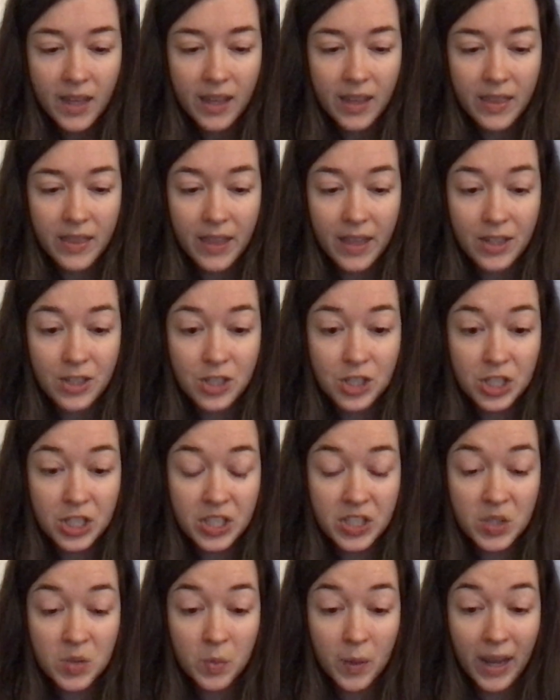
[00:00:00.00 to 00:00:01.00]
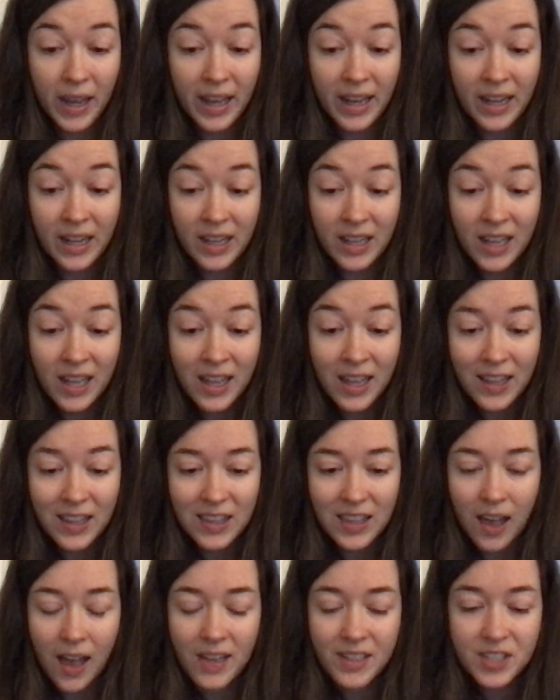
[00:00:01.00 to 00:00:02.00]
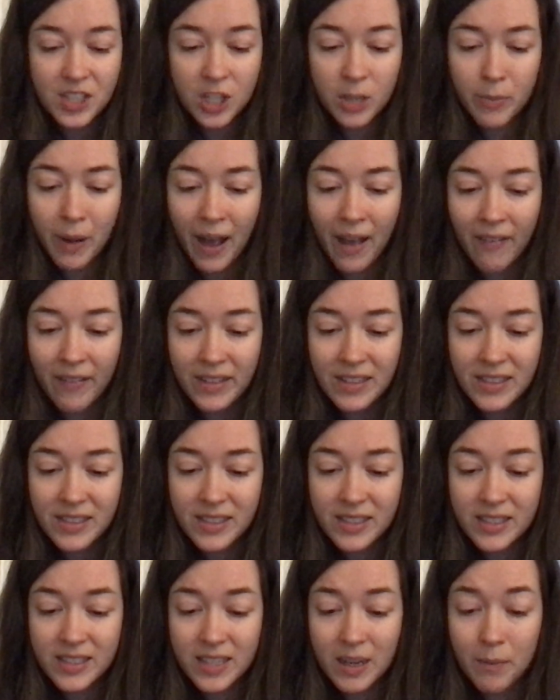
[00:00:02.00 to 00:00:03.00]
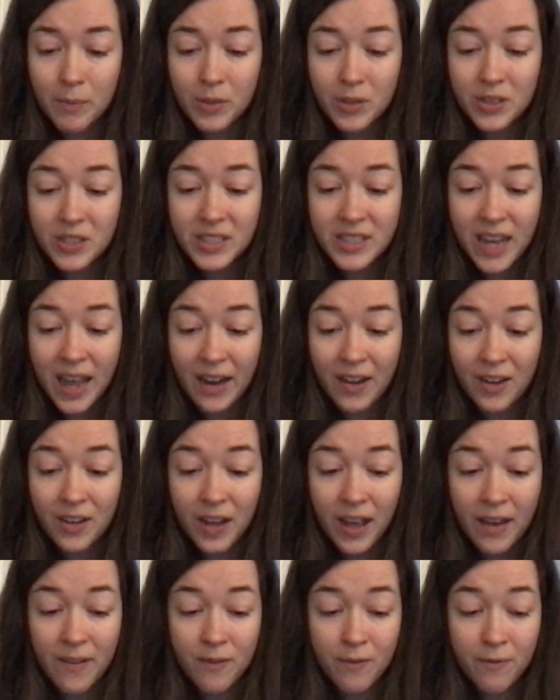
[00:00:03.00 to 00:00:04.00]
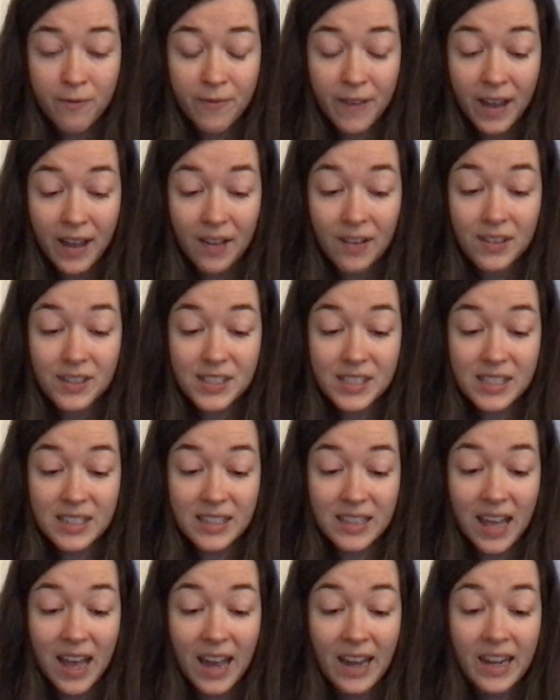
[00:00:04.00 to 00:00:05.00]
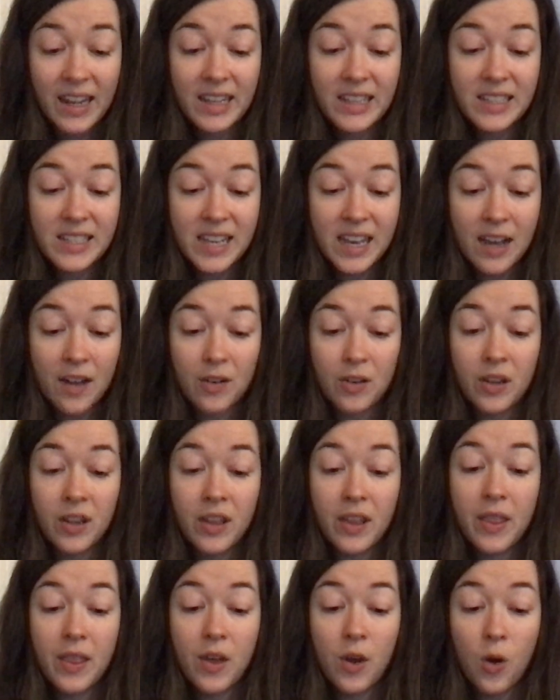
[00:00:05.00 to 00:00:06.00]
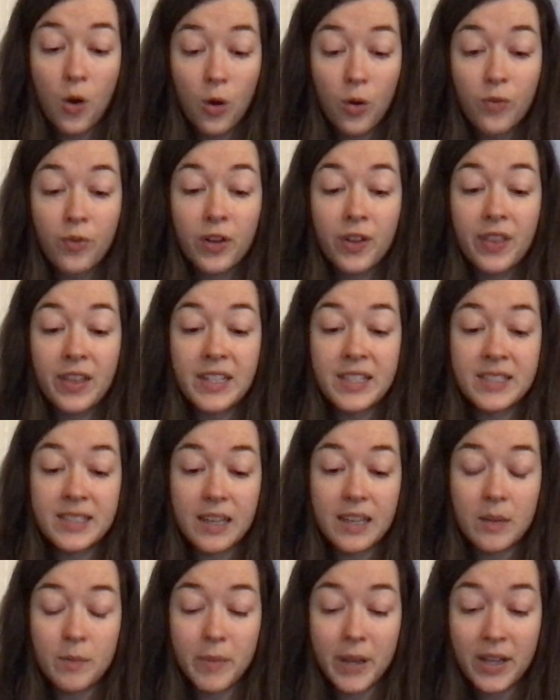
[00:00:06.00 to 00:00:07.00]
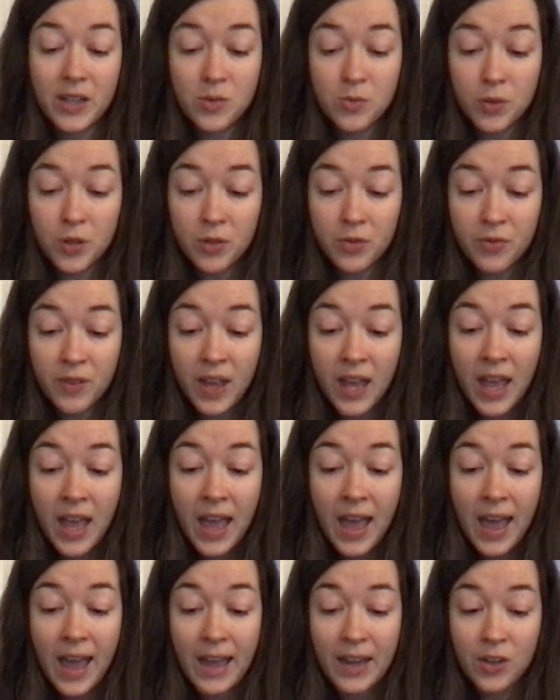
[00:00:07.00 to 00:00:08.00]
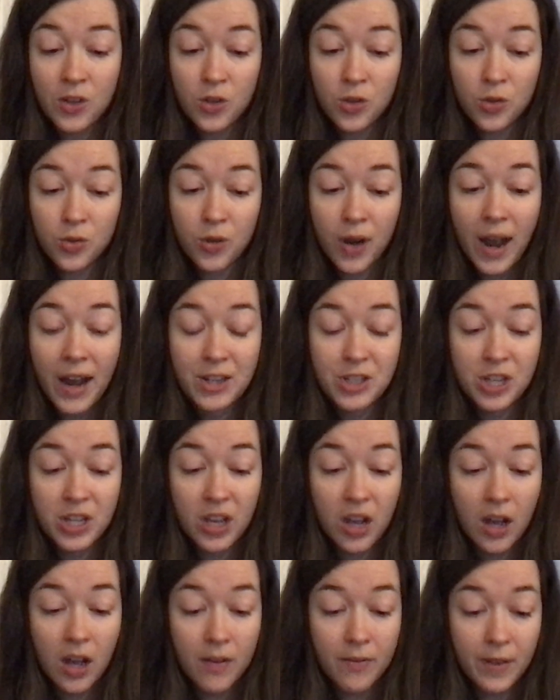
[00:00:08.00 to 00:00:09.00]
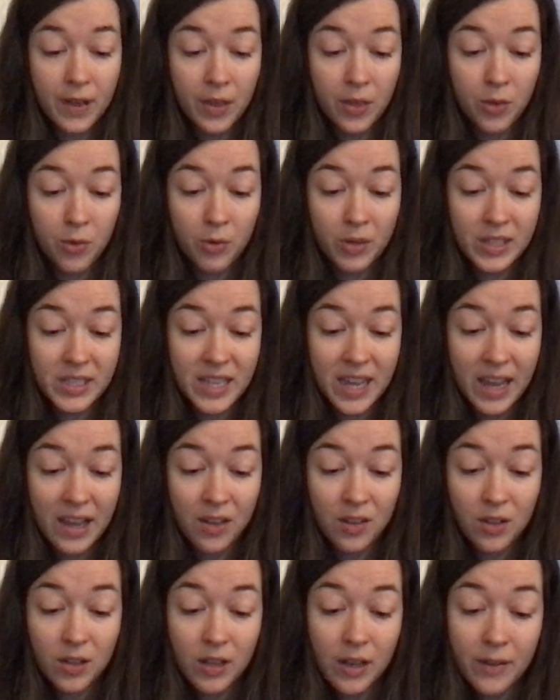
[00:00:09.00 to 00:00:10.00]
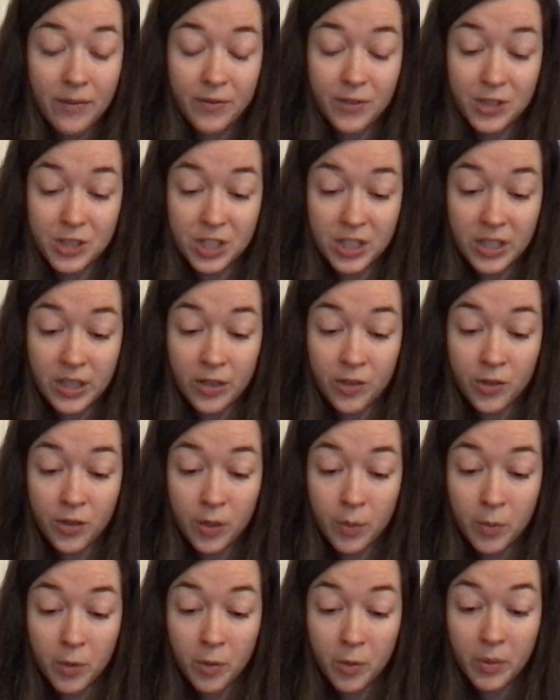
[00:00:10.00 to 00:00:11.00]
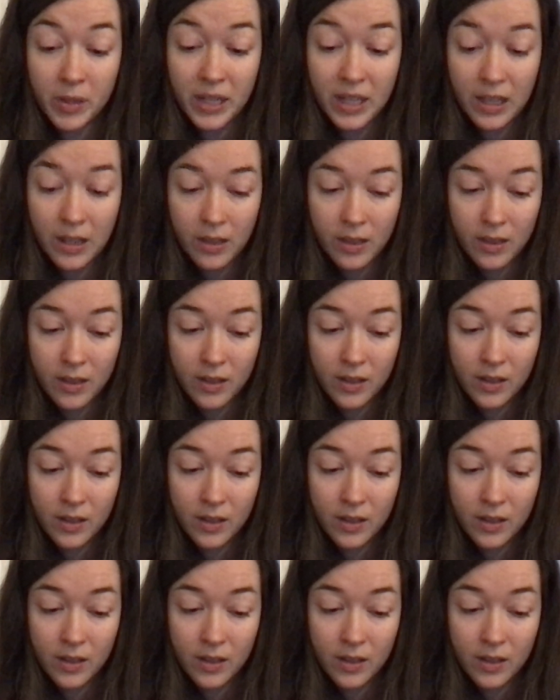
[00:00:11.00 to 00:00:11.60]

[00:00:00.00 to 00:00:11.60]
Then she swayed, lost her balance, stumbled, staggered, and fell, sliding down over the sun-baked roof and crashing off it through a tangle of Virginia creeper beneath,